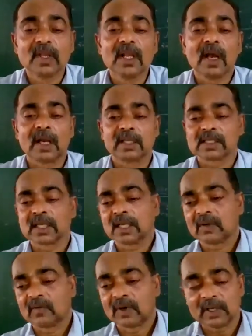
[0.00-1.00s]
And the
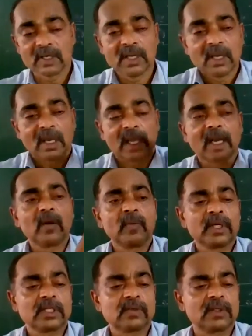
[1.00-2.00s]
second one,
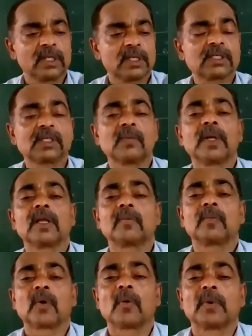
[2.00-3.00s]
elements with the
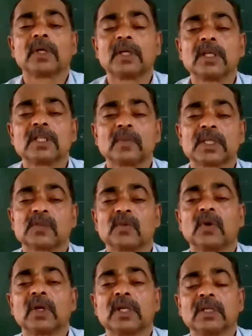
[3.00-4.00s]
similar properties must
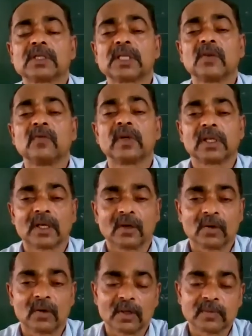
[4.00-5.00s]
fall in the same vertical
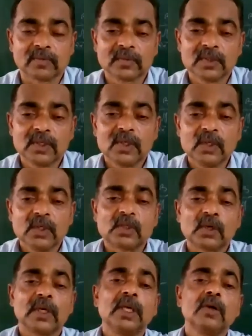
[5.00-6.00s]
column.
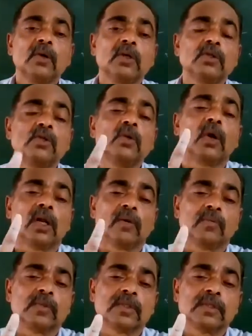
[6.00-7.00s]
So he got 2
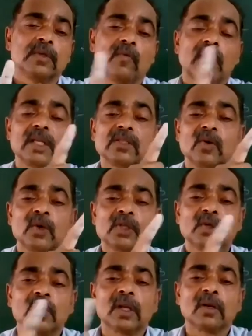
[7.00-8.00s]
columns. One is a
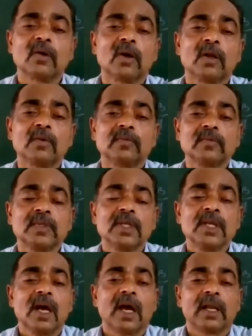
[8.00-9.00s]
horizontal column,
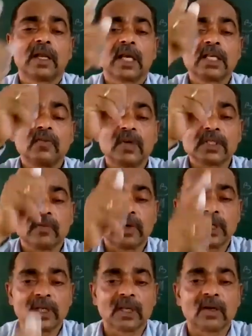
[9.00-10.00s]
and likewise the
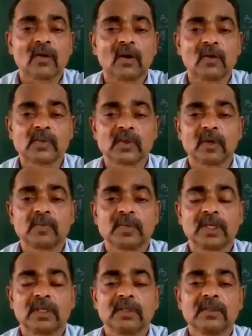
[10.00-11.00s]
vertical columns are
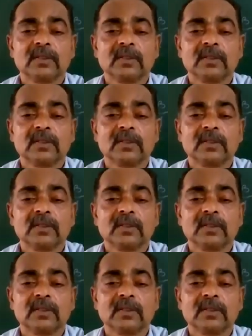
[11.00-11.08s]
obtained.